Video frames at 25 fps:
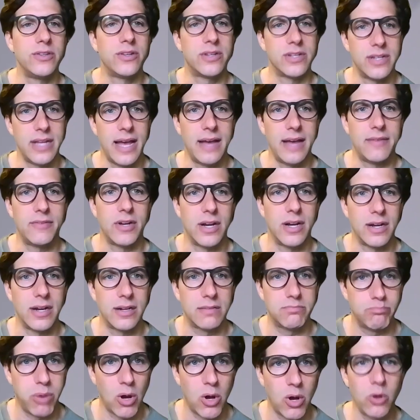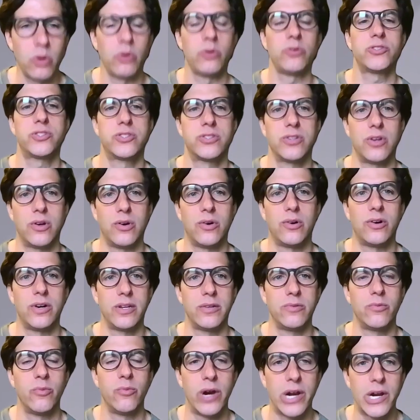where you can have a pulse
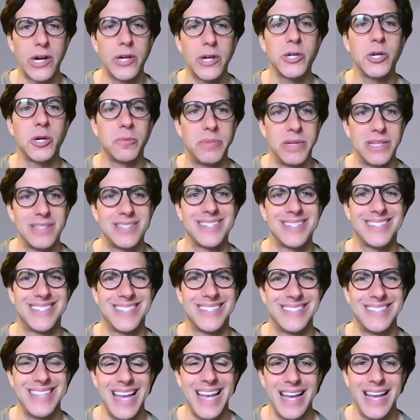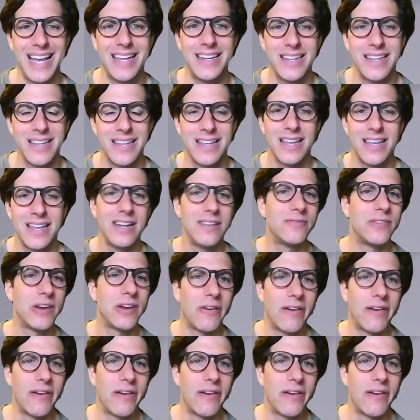on where your business is at